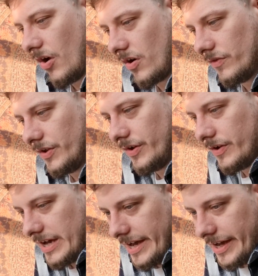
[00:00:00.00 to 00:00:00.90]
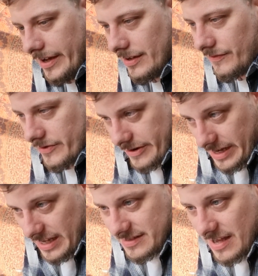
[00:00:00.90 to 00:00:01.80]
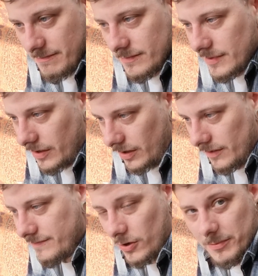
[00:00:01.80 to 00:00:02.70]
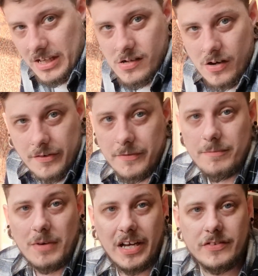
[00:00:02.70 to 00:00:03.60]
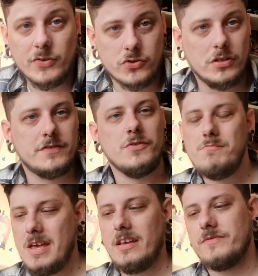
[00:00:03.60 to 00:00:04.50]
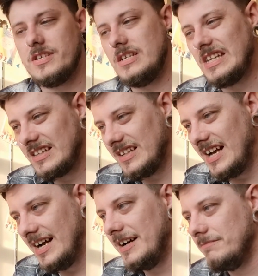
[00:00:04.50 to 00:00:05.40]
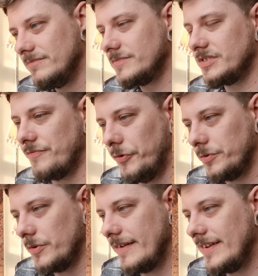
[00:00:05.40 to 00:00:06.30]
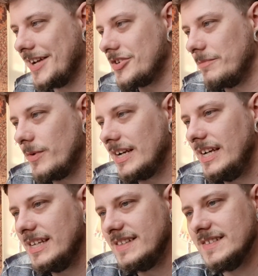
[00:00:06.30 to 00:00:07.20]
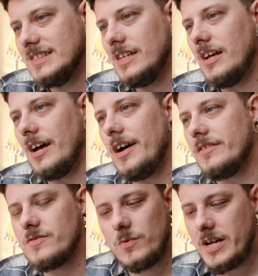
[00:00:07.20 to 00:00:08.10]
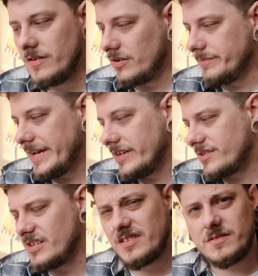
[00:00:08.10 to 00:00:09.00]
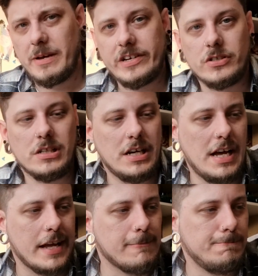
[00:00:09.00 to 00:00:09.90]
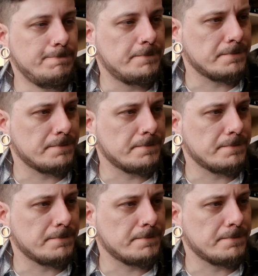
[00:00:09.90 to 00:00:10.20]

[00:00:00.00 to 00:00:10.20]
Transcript: on the if you're on ISM or follow me on my socials, you may have seen just a photo I flashed up quickly. Just one on the bench, nothing special. But